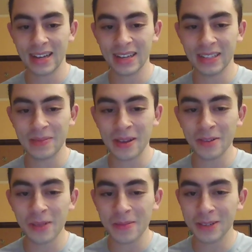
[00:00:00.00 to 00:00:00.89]
Is to be
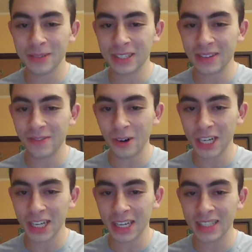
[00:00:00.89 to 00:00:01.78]
able to play bishop to c4
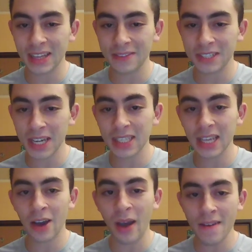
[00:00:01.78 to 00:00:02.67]
check against
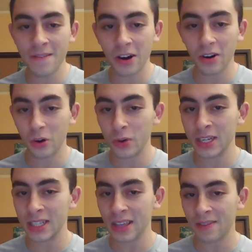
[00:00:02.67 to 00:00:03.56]
f6. However,
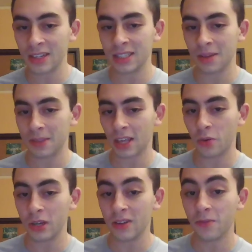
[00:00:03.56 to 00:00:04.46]
queen d7 did something
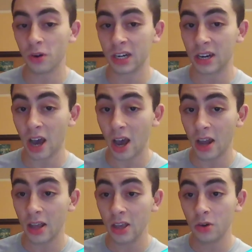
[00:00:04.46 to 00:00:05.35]
that queen d4 did
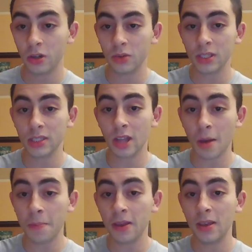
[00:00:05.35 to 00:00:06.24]
not, which was
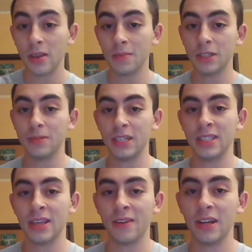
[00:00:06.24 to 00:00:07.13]
stop bishop to
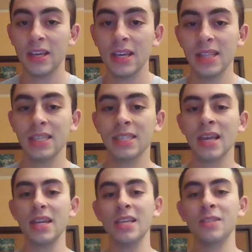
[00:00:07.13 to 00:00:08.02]
e7. This
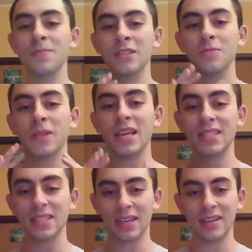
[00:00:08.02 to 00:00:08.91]
knight is
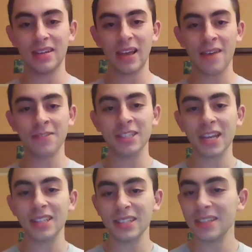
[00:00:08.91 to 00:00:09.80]
misplaced in every
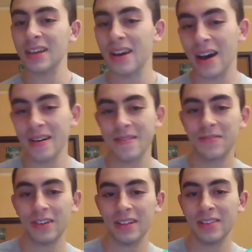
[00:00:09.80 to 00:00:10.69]
sense
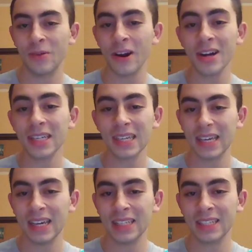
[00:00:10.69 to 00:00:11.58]
of the word.
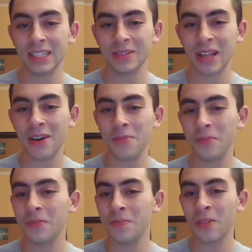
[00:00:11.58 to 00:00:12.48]
It's just
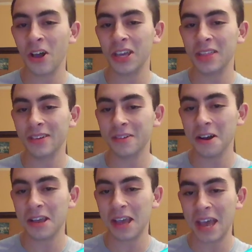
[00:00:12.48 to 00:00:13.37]
now blocking in the
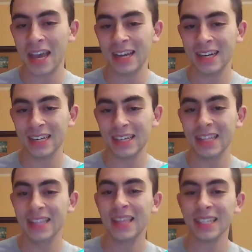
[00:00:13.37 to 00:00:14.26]
rook, and
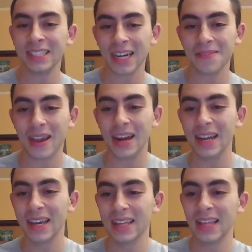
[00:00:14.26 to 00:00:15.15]
that's
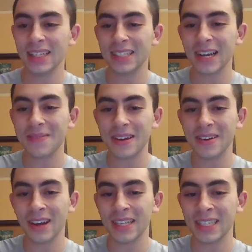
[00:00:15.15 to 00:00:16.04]
checkmate. That's
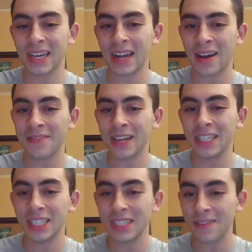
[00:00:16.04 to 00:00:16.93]
checkmate. Not easy to get out of
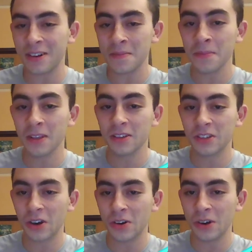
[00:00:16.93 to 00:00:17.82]
knight g7,
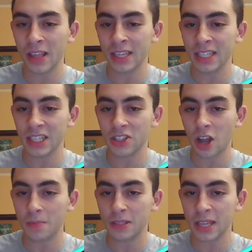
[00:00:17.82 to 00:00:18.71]
so at least it
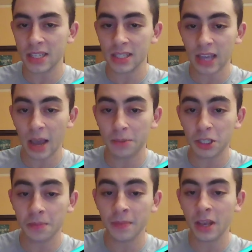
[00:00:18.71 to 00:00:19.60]
stops this
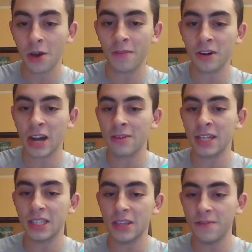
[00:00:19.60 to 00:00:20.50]
capture. However, now
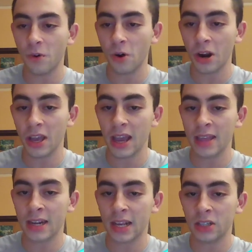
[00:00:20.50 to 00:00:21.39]
knight to e4,
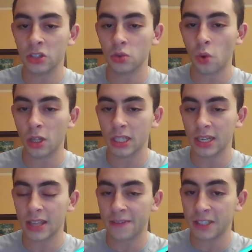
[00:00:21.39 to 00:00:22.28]
and the knight is just
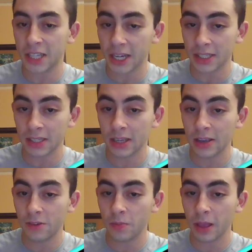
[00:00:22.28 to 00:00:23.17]
waltzing into f6.
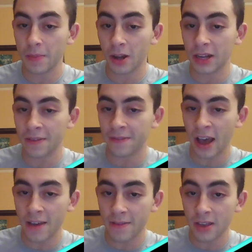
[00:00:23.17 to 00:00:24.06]
If you play pawn to
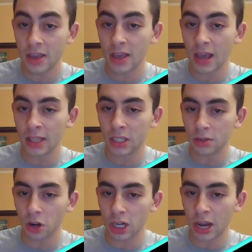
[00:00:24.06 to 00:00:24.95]
f5, at
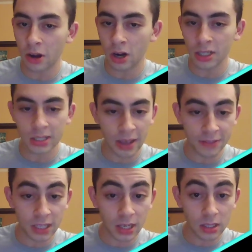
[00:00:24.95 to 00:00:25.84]
least the rook now guards
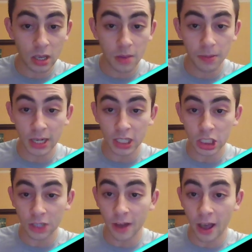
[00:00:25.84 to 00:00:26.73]
f6, but knight
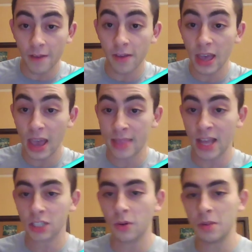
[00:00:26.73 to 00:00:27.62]
g5, and
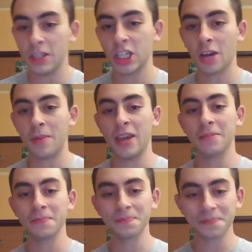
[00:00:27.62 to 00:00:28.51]
that's going to be checkmate.